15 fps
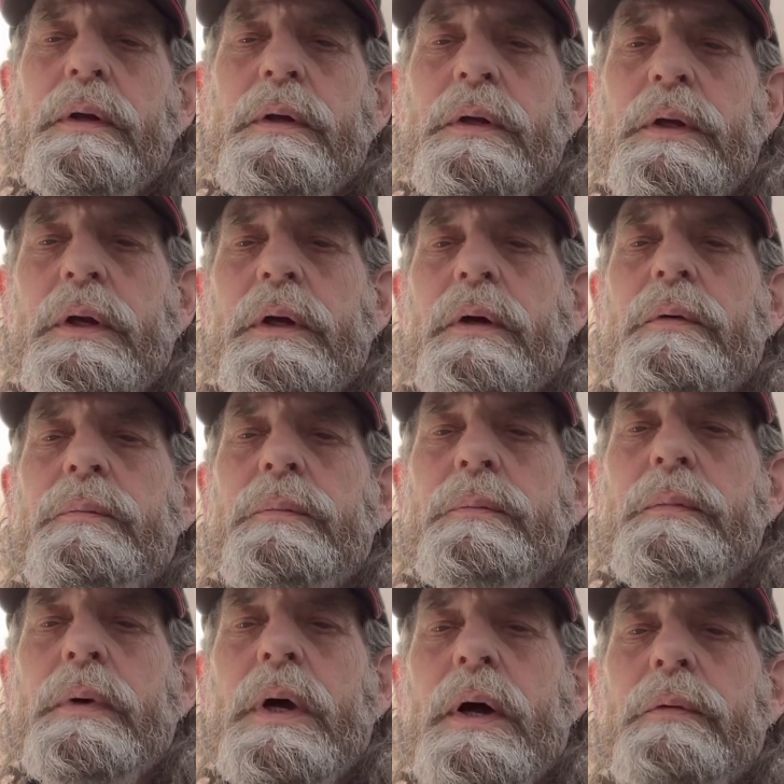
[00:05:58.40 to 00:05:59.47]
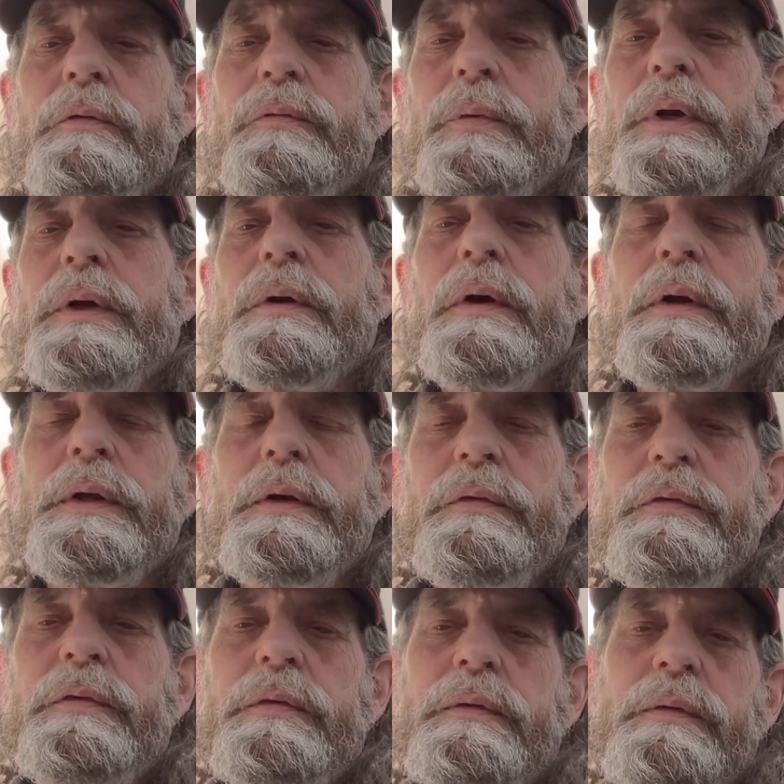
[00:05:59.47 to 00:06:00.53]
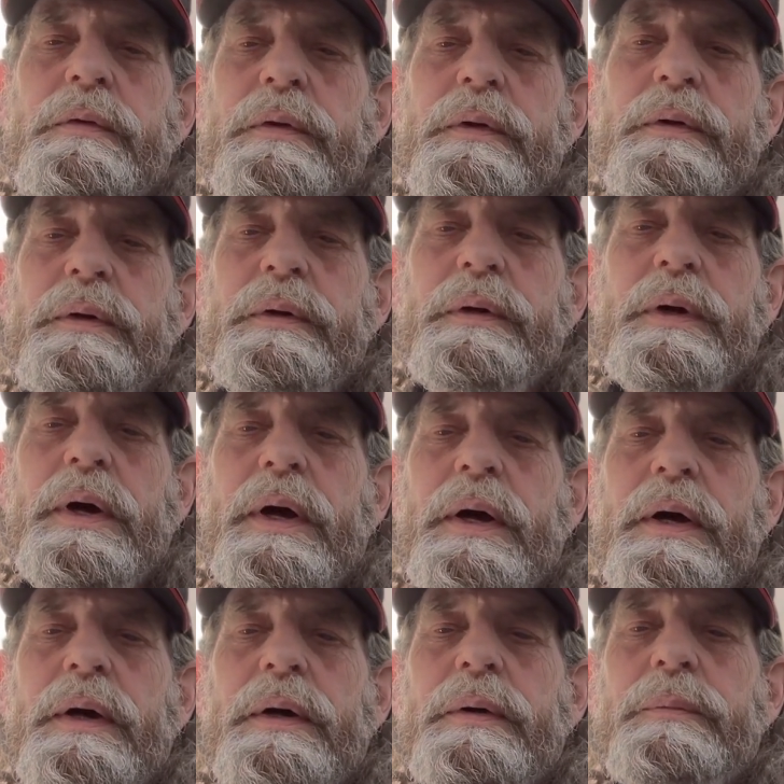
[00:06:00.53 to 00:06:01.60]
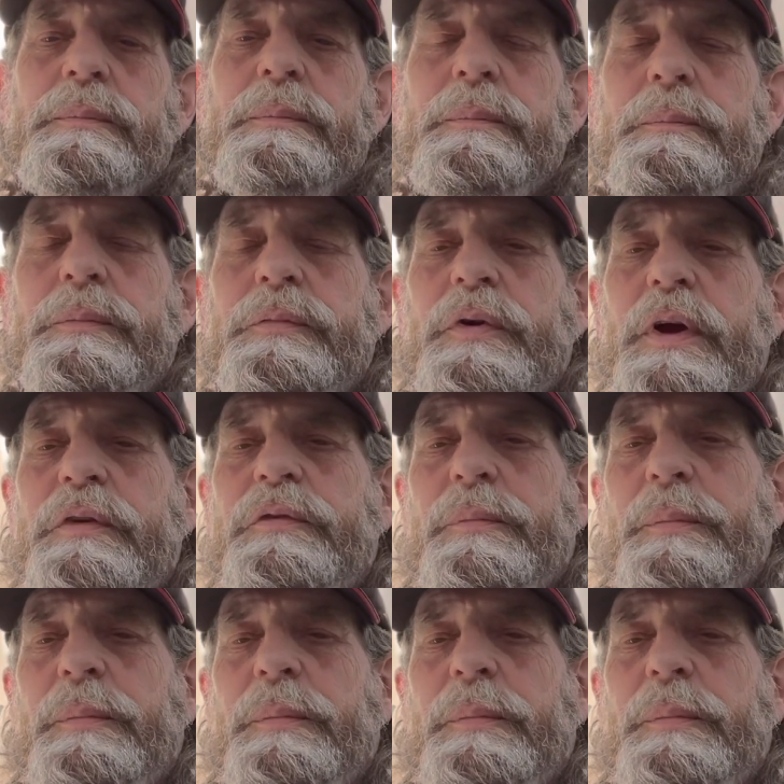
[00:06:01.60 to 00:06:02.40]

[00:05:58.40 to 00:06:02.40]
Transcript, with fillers: you know, I was reading all these uh, treasure